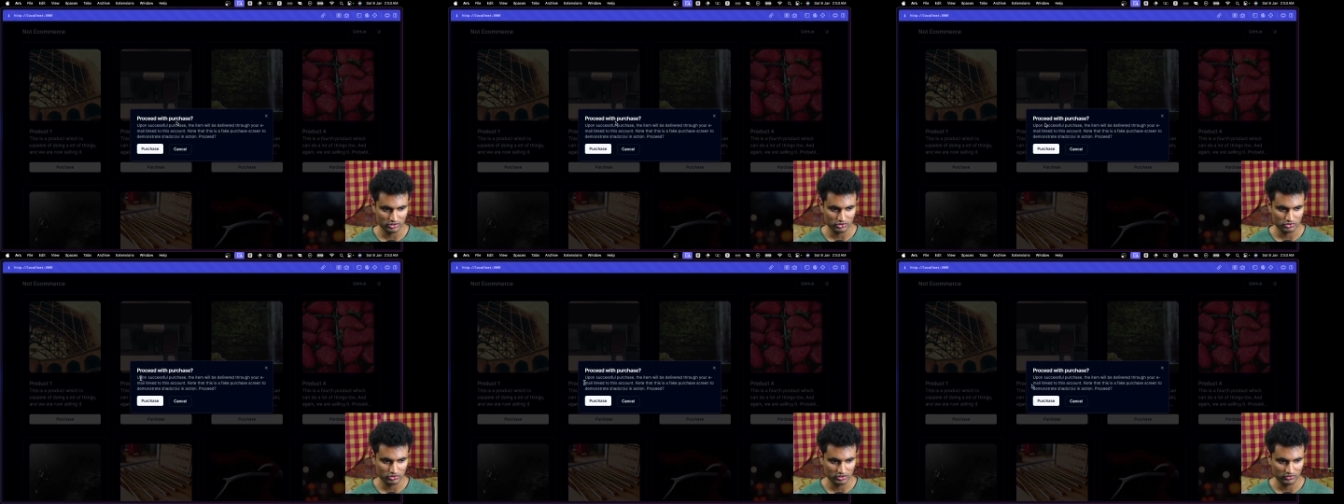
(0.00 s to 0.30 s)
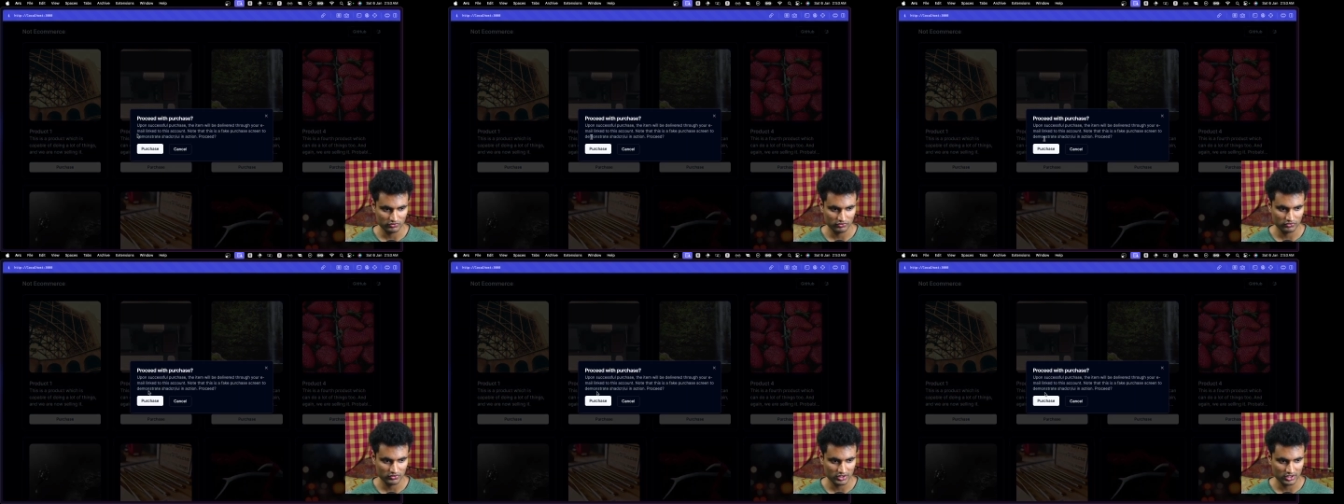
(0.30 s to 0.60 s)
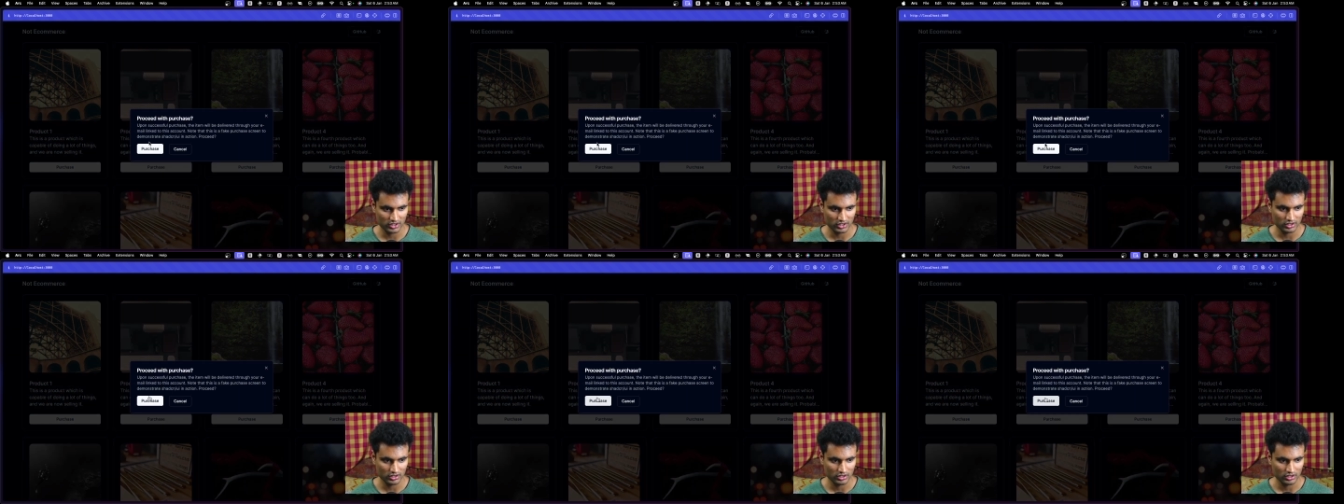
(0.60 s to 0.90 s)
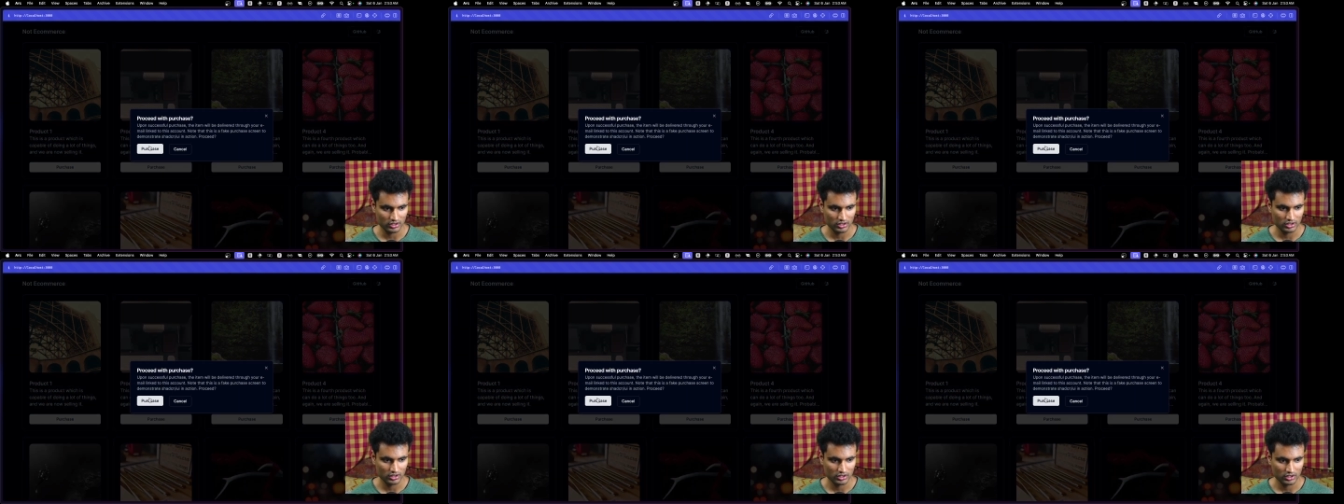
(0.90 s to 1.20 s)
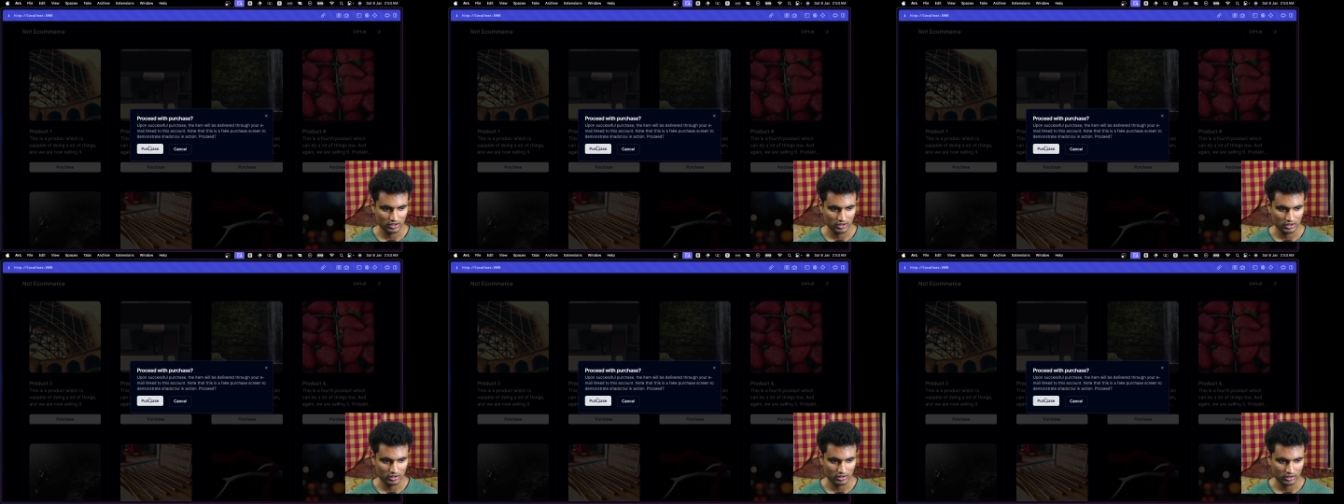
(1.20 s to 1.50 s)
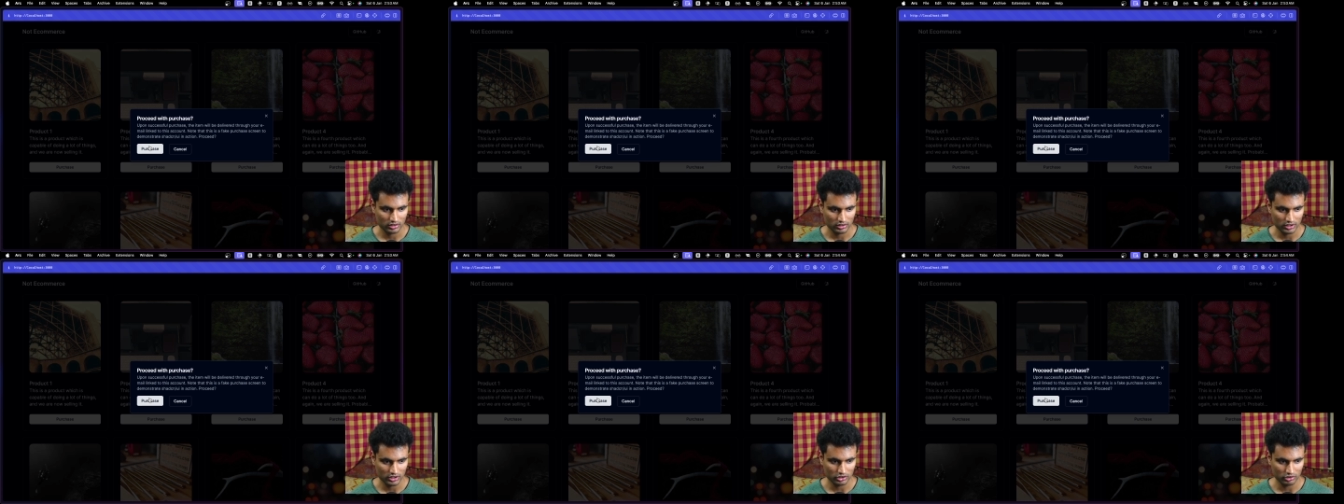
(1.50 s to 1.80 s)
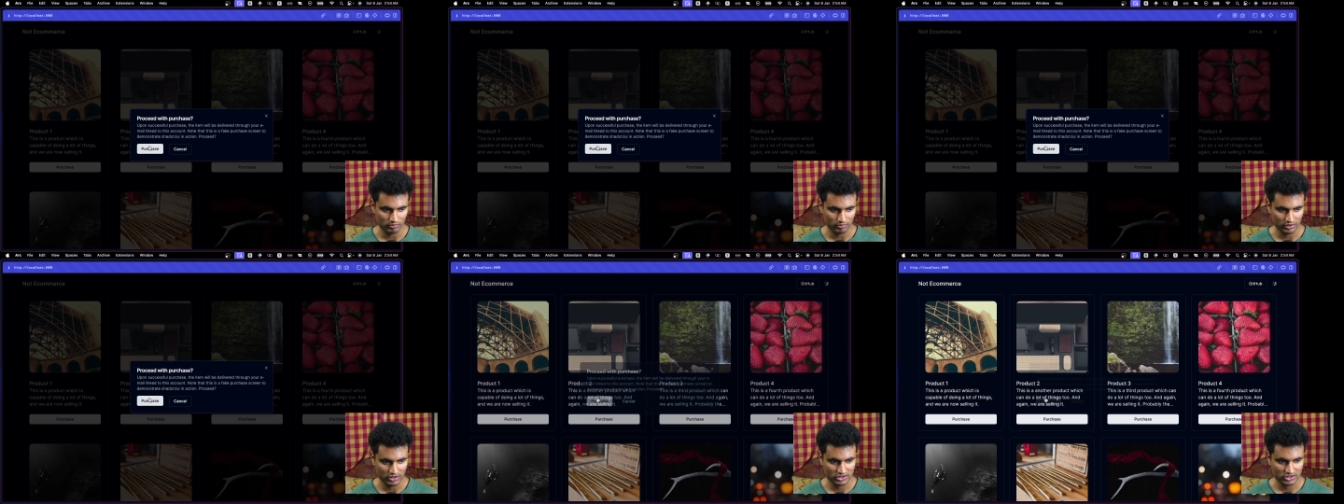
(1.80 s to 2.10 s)
So if we click
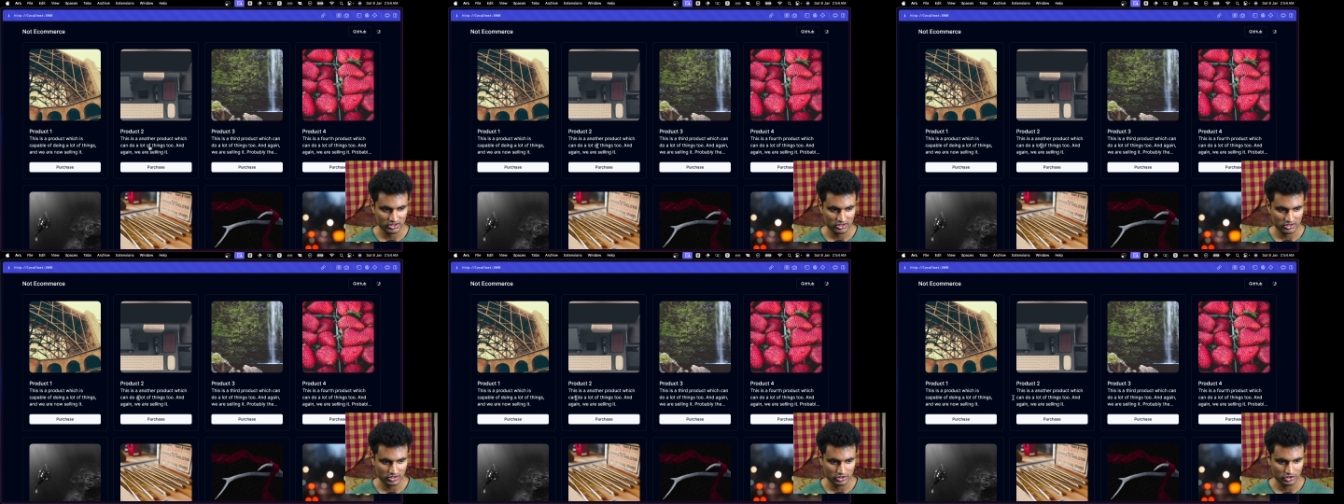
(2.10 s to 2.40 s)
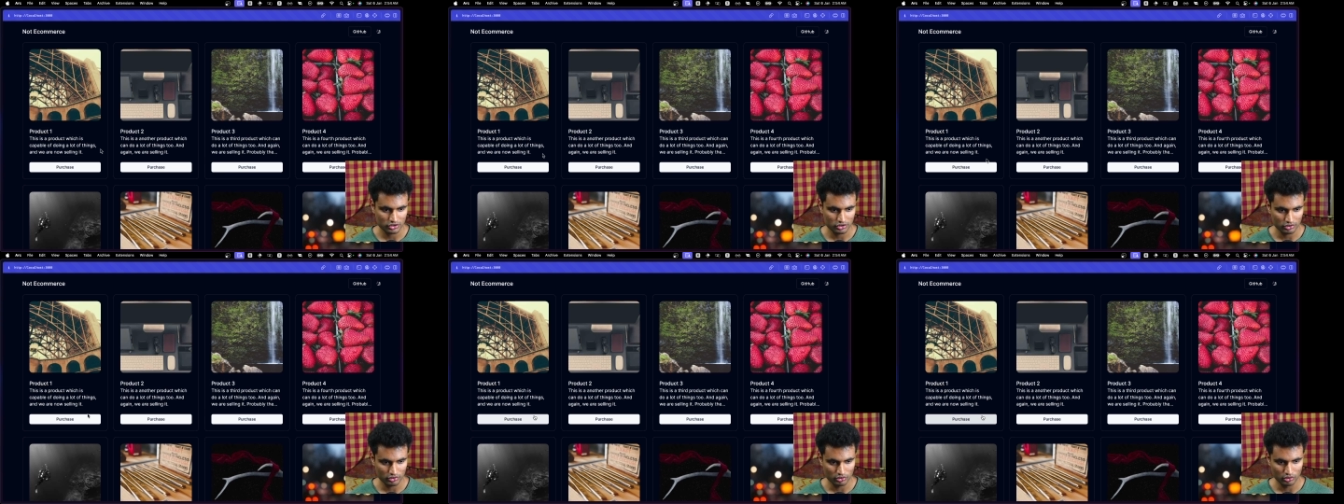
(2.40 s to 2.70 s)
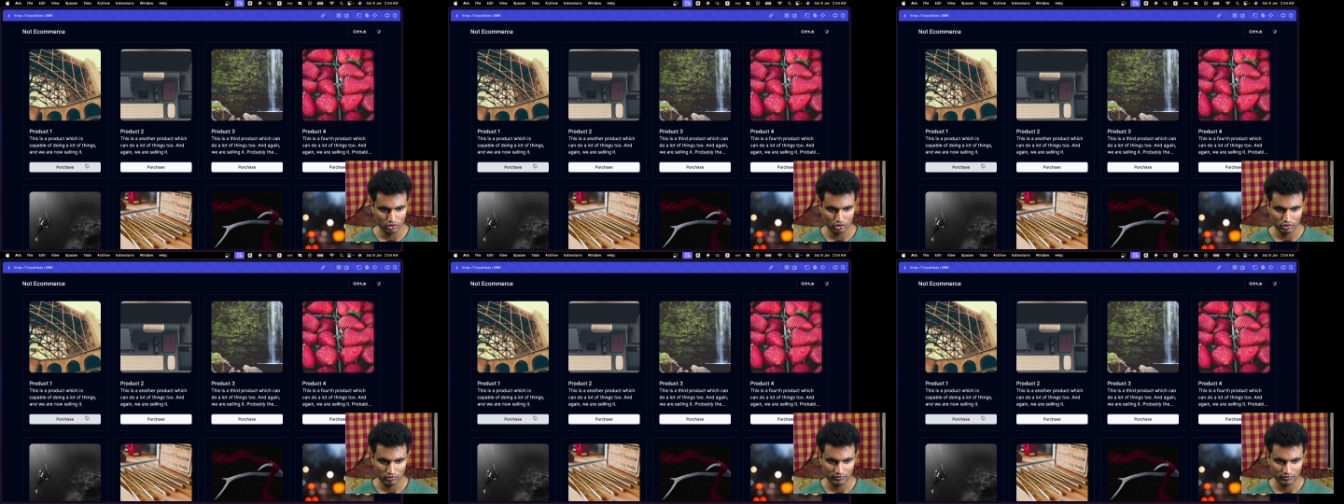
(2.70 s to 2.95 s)
on purchase, it should go.